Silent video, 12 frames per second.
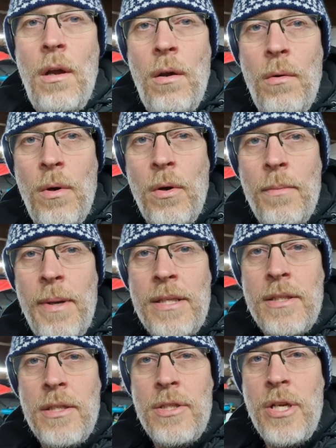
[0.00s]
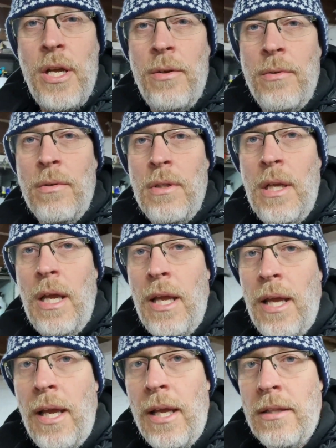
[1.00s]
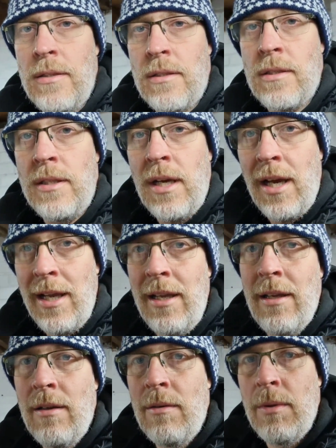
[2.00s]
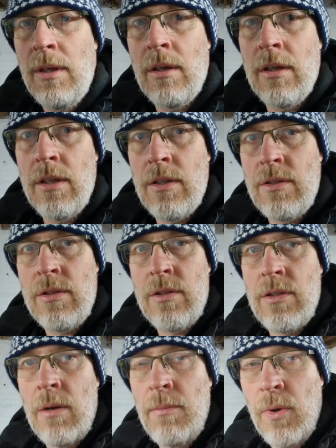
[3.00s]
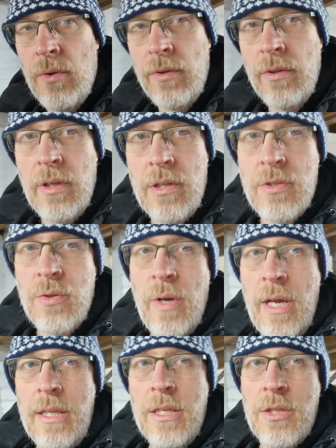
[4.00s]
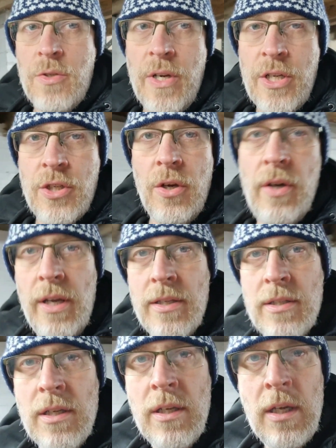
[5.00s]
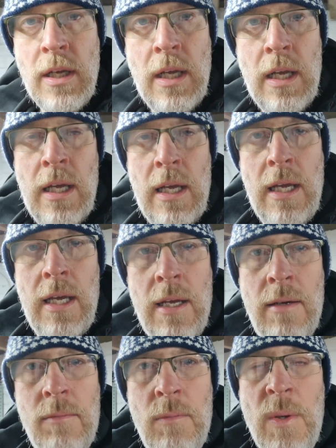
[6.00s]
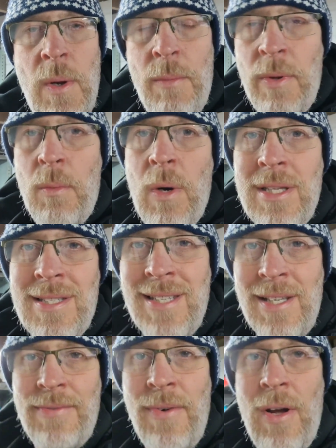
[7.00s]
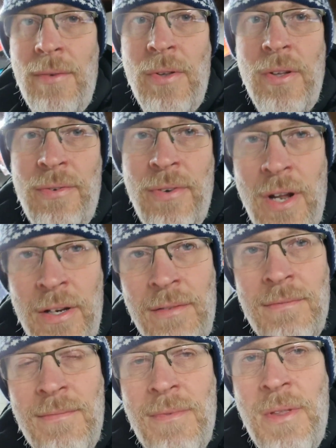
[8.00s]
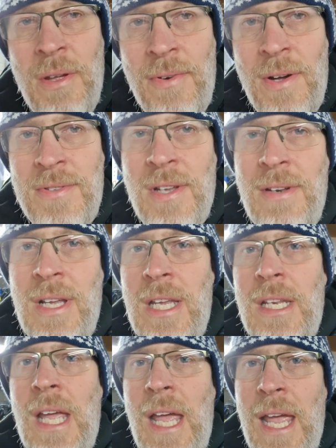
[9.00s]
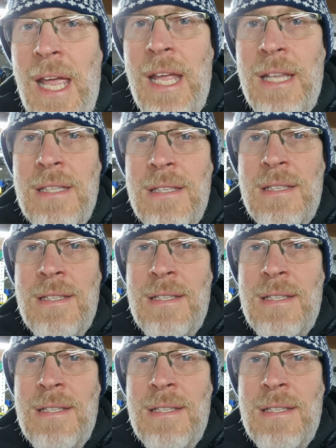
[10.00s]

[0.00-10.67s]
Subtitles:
Welcome back to the channel, and today we are going to jump on and sort out these stretch tyres. We went with the 165 on the front, 35/17, and